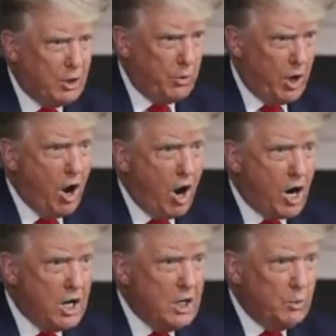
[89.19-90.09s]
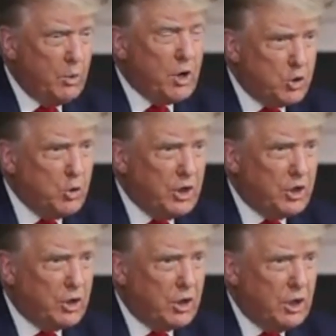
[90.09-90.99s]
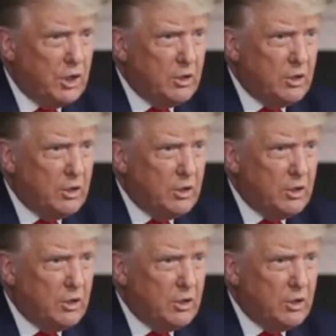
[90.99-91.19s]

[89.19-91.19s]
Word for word: and we are, we are doing good.